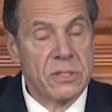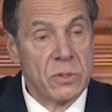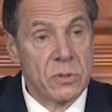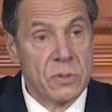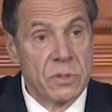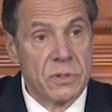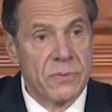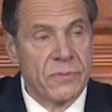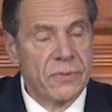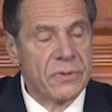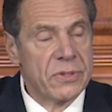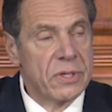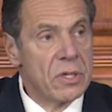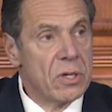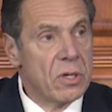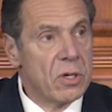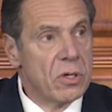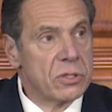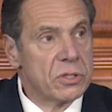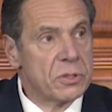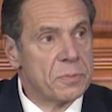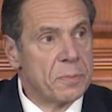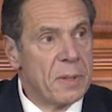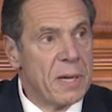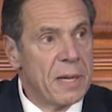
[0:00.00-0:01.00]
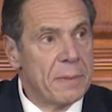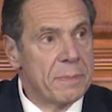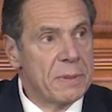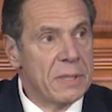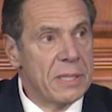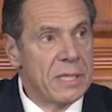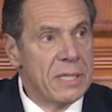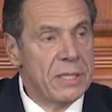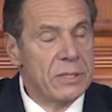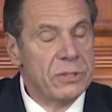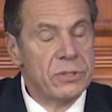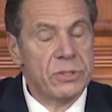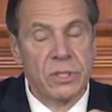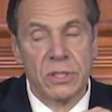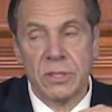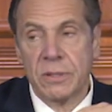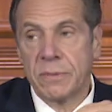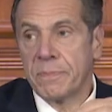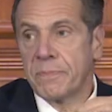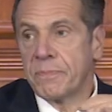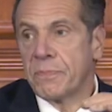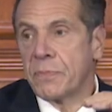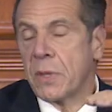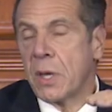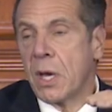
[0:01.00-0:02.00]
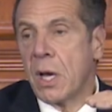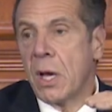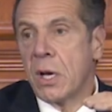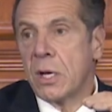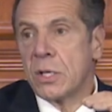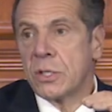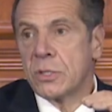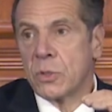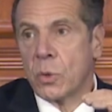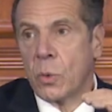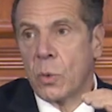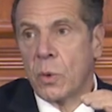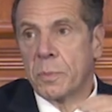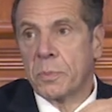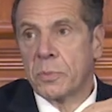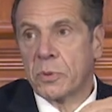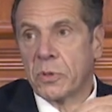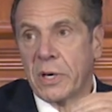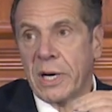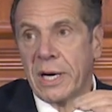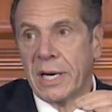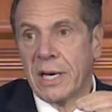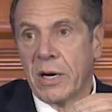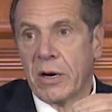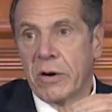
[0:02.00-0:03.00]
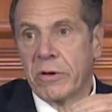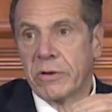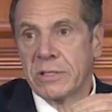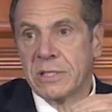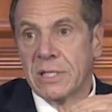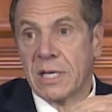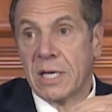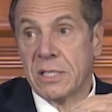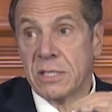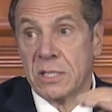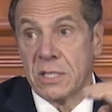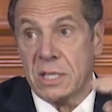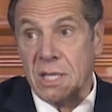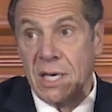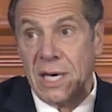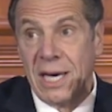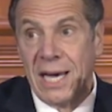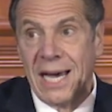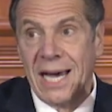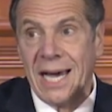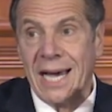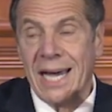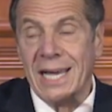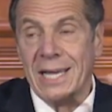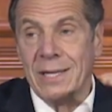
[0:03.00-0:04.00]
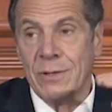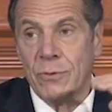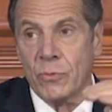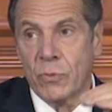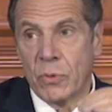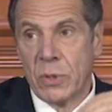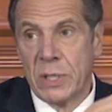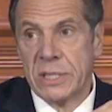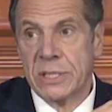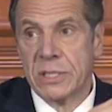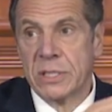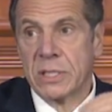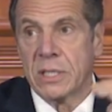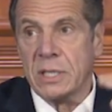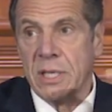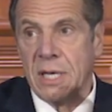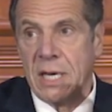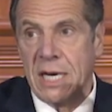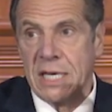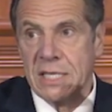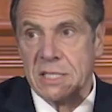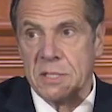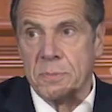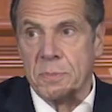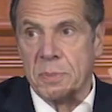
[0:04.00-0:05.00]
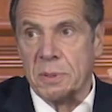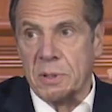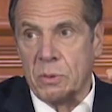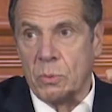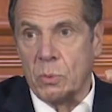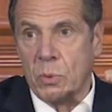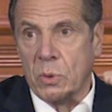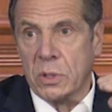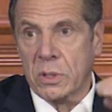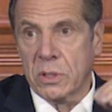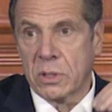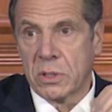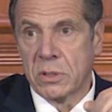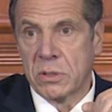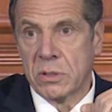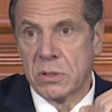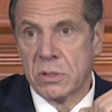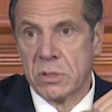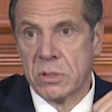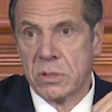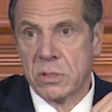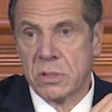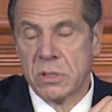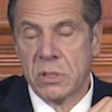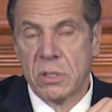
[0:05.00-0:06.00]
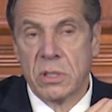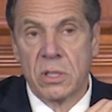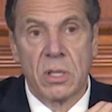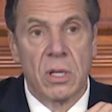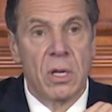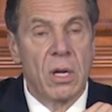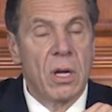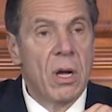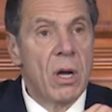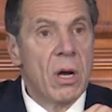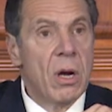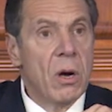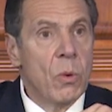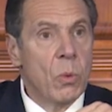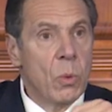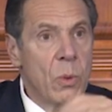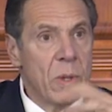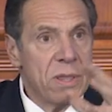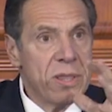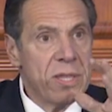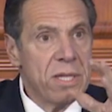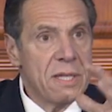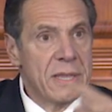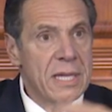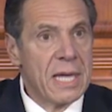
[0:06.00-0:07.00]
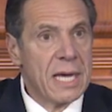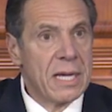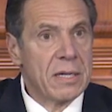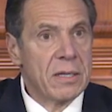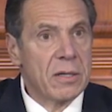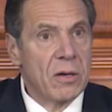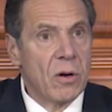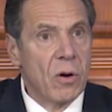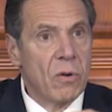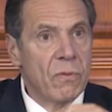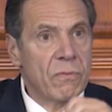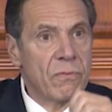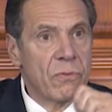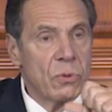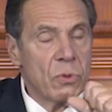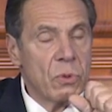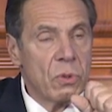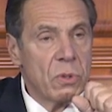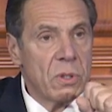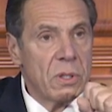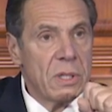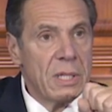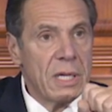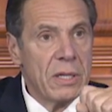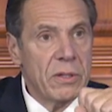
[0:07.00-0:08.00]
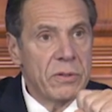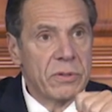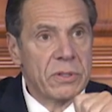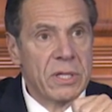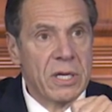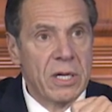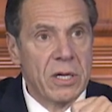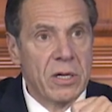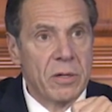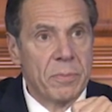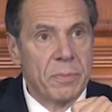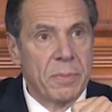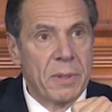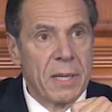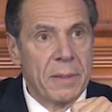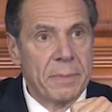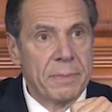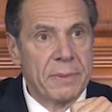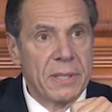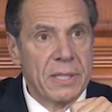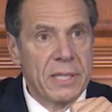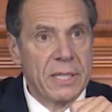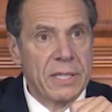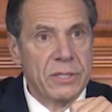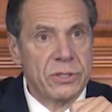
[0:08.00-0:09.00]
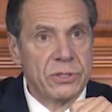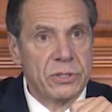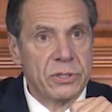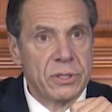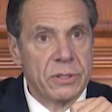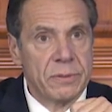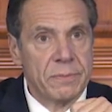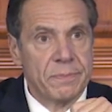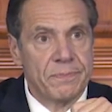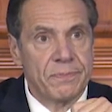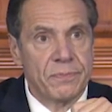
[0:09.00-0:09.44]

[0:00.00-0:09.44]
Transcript: so it's a very large population. So we'll prioritize the high risk hospital workers within that overall healthcare population.